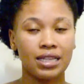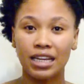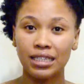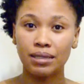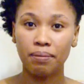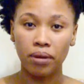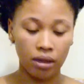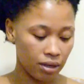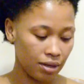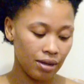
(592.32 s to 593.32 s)
That's simple.
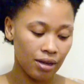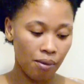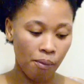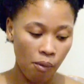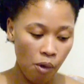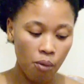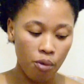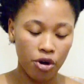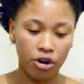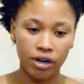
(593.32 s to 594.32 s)
More
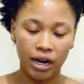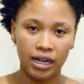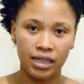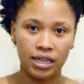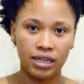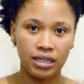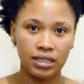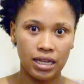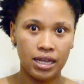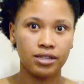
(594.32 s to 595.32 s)
work, I think,
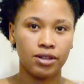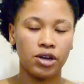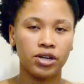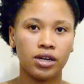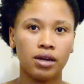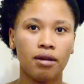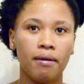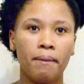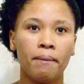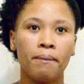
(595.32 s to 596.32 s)
takes longer,
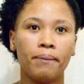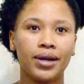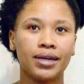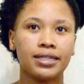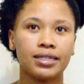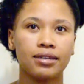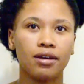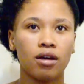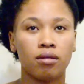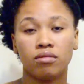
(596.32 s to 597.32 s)
but
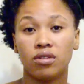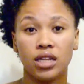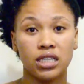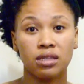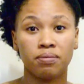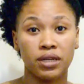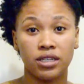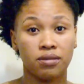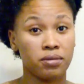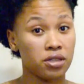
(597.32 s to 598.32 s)
um, it's the
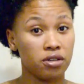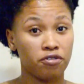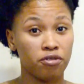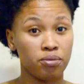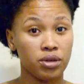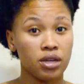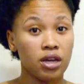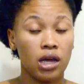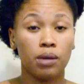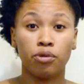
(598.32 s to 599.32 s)
best method for
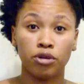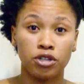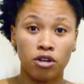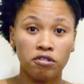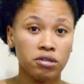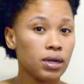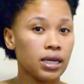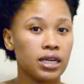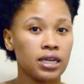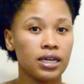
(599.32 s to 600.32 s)
me. It preserves my
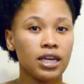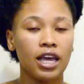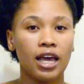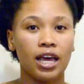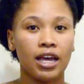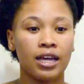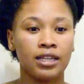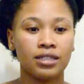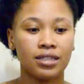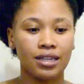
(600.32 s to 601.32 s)
hair
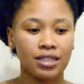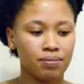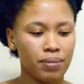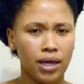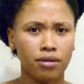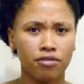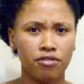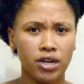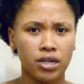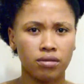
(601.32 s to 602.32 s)
and it's
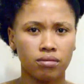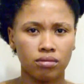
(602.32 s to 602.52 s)
pain-free